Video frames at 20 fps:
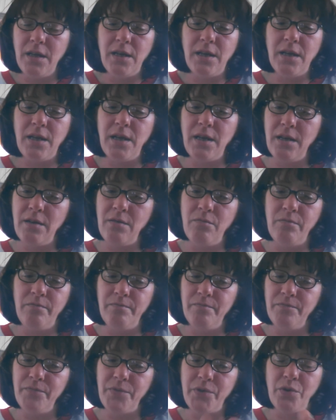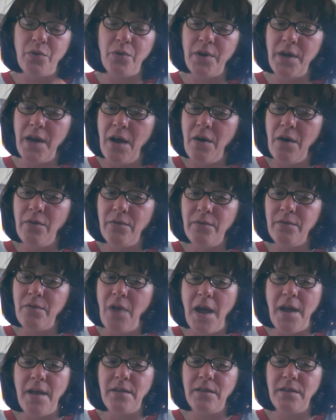and sort it out, and
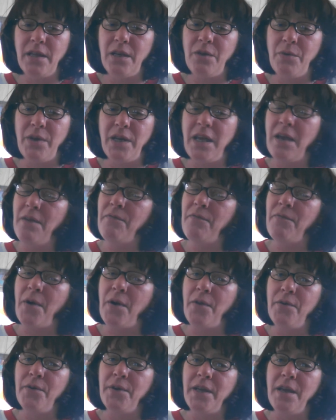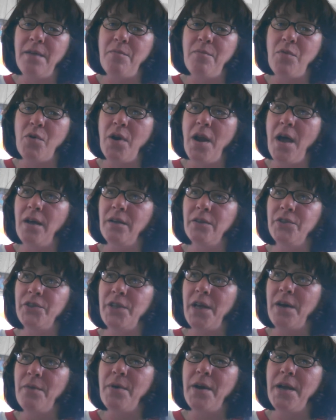I think we'd get farther and get more knowledge
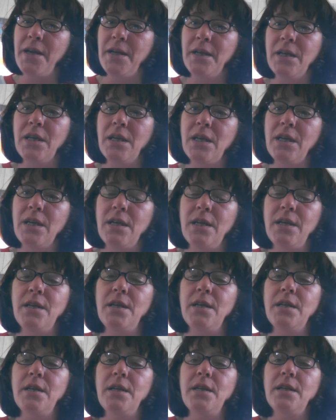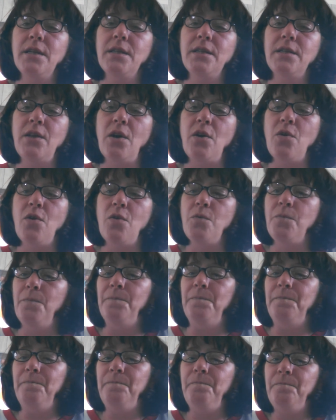that way. So,
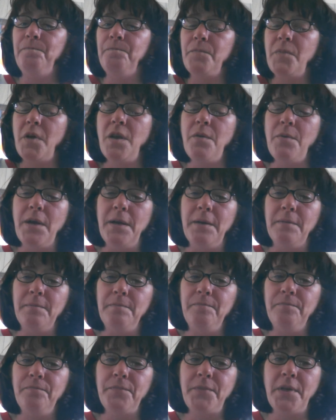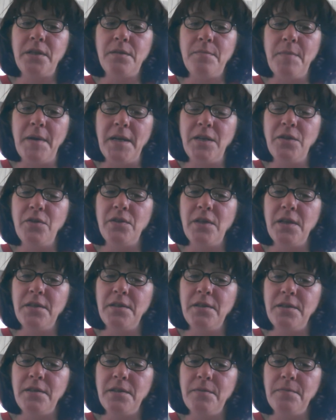anyway, that's my 2
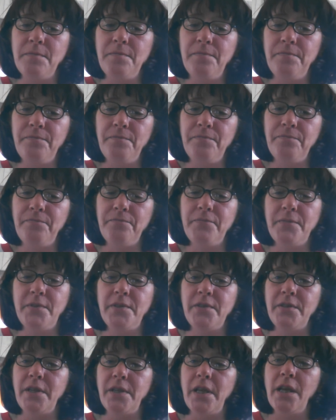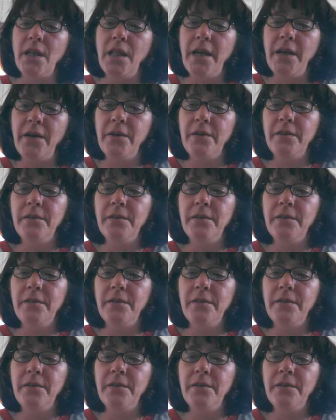cents. See you later.